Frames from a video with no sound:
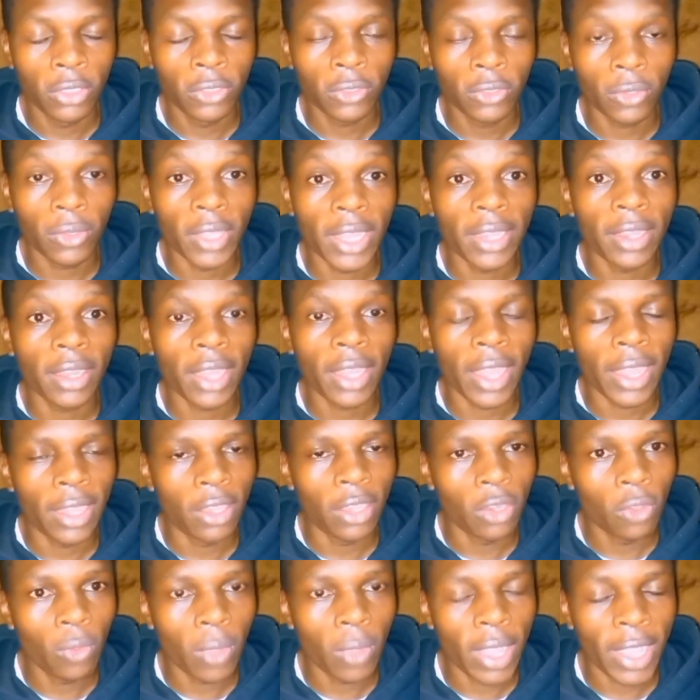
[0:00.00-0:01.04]
so that
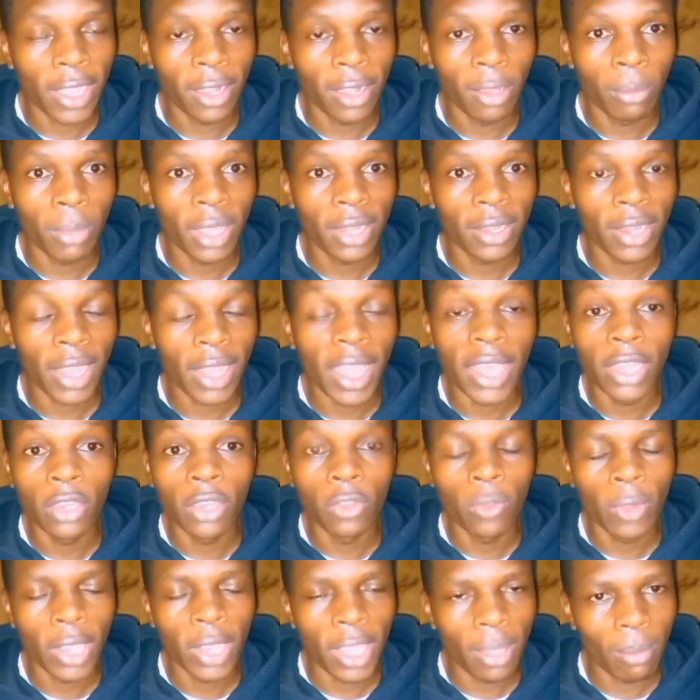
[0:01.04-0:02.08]
a new agreement, a
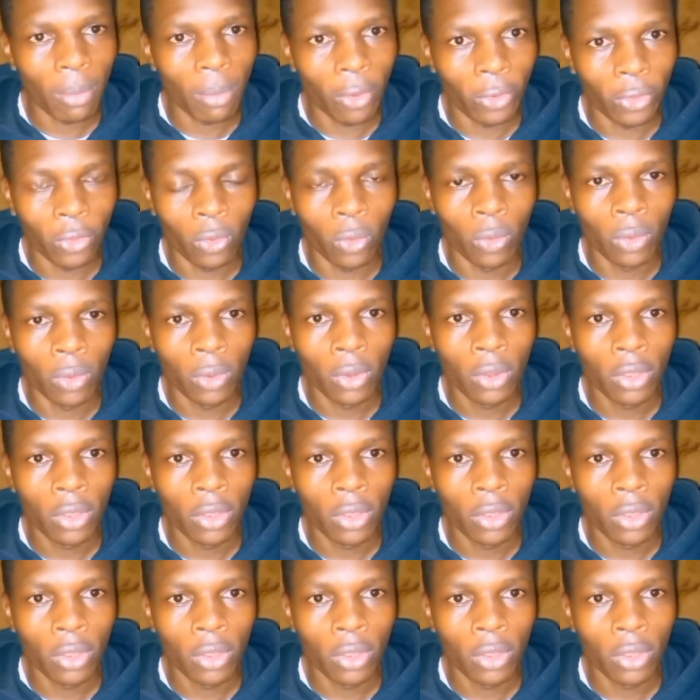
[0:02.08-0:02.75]
new MOU